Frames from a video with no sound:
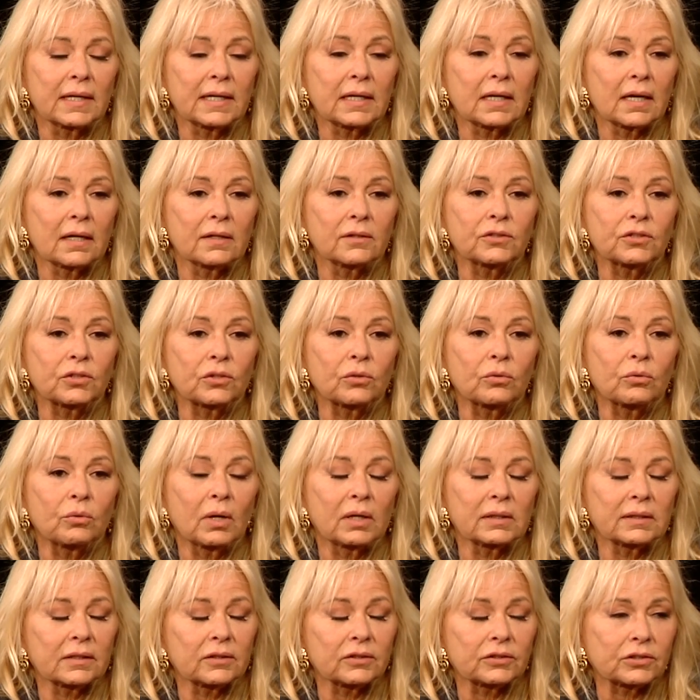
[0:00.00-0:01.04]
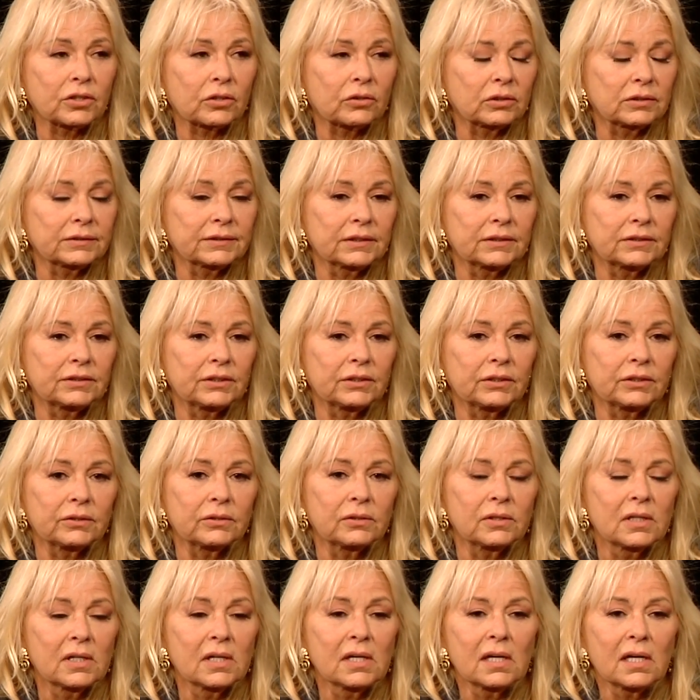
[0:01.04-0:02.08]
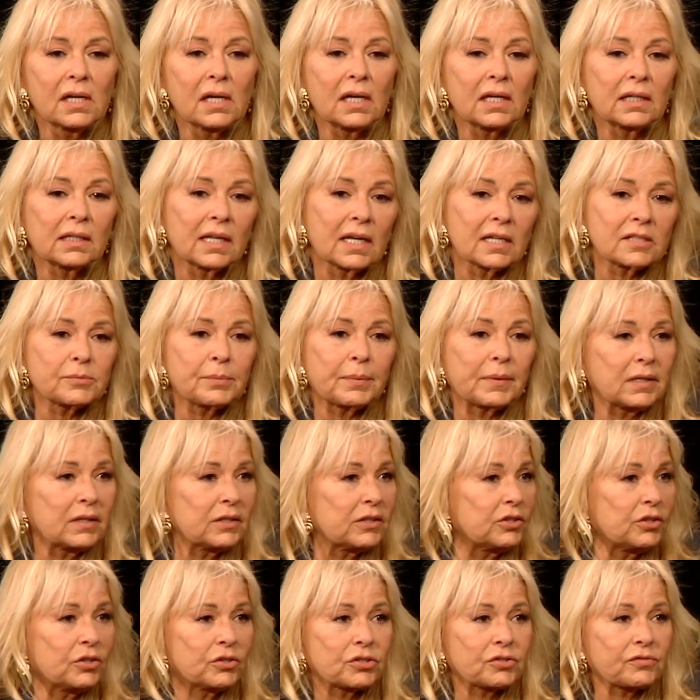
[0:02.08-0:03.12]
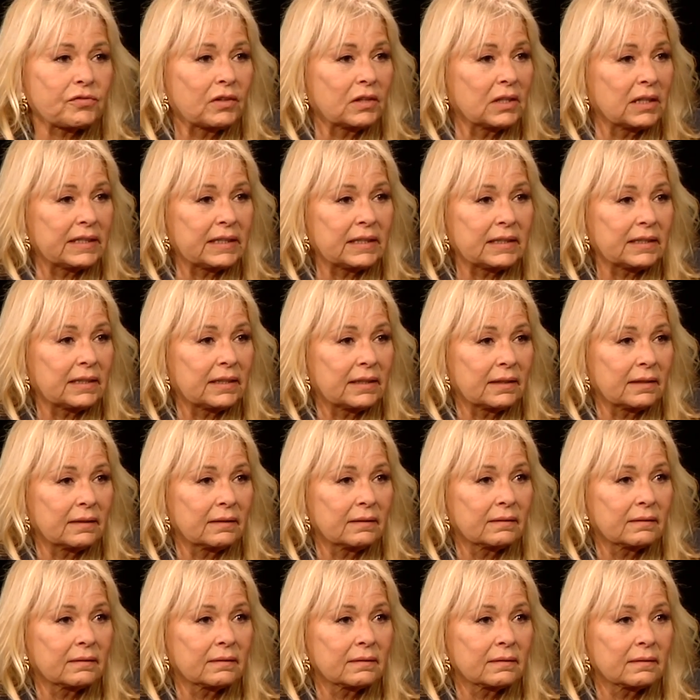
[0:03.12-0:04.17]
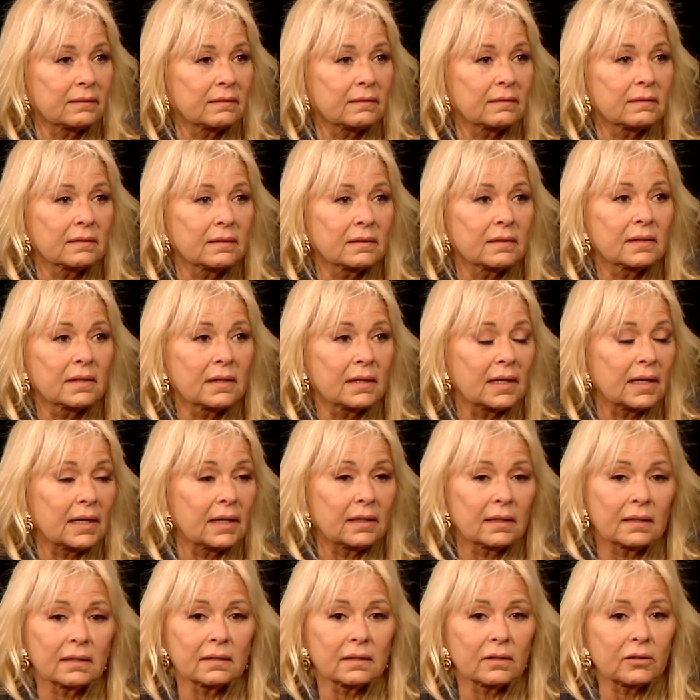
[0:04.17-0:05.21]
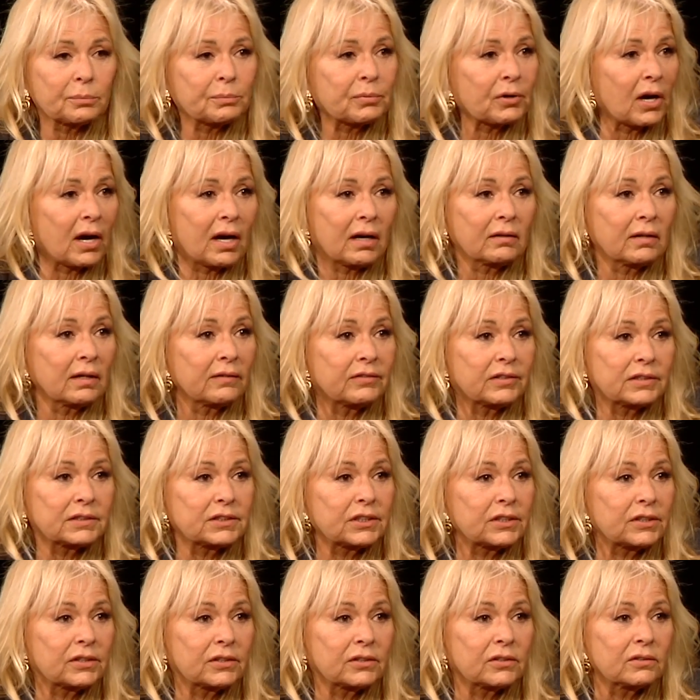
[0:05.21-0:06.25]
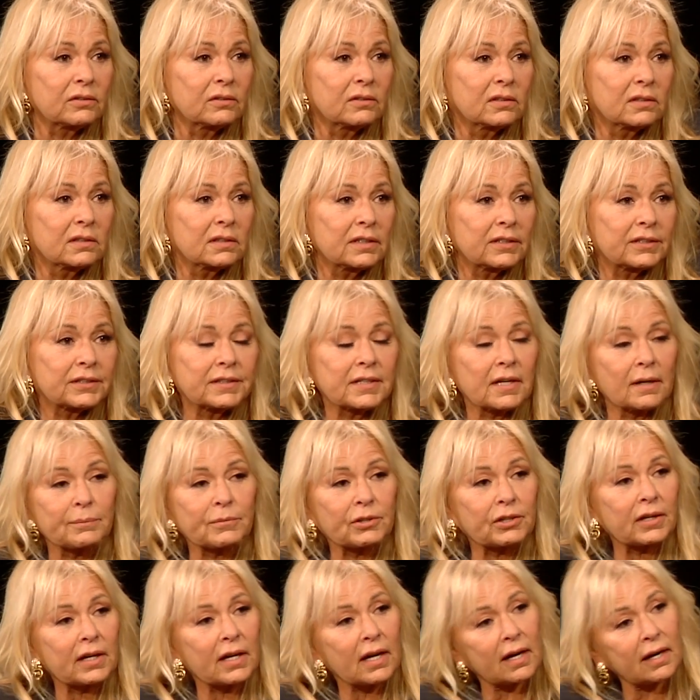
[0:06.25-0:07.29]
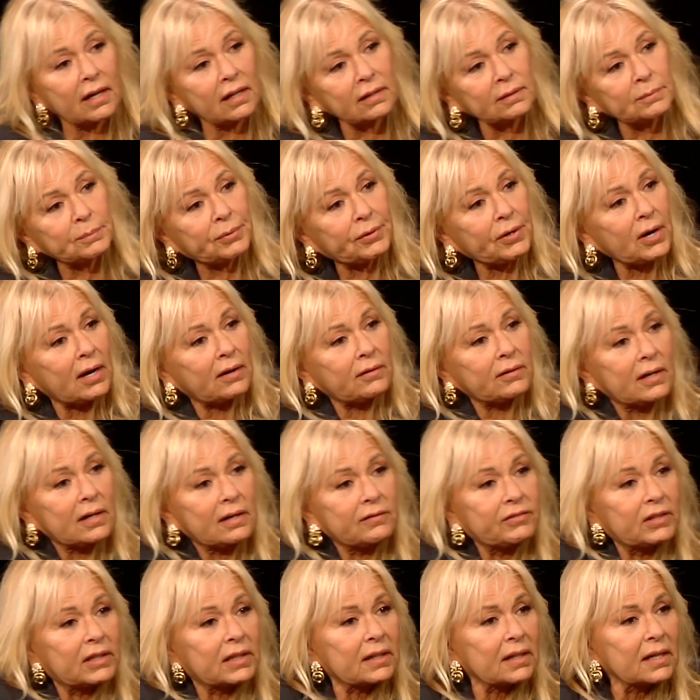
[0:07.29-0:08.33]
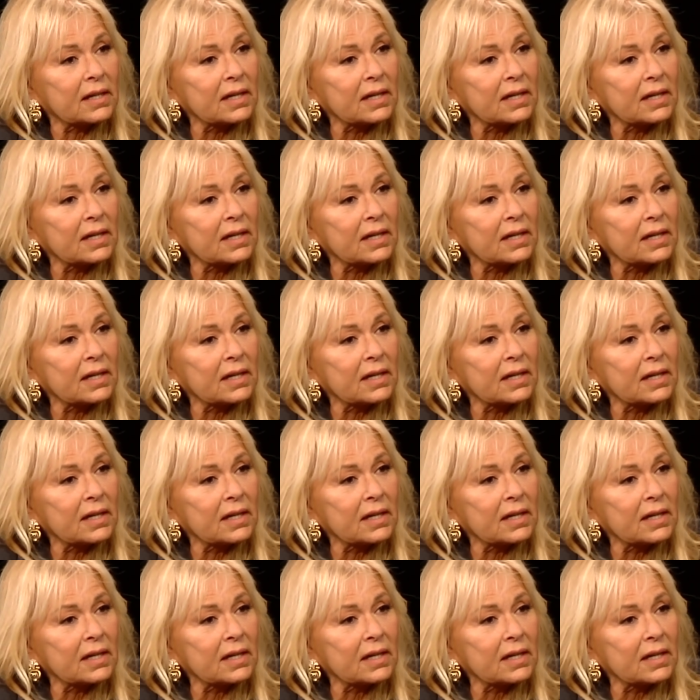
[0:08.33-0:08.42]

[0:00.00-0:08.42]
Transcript: they got to do what they're told to do, and that's be a useful idiot. Yeah. And they're proud of it too. They're dumber than hell and proud of it.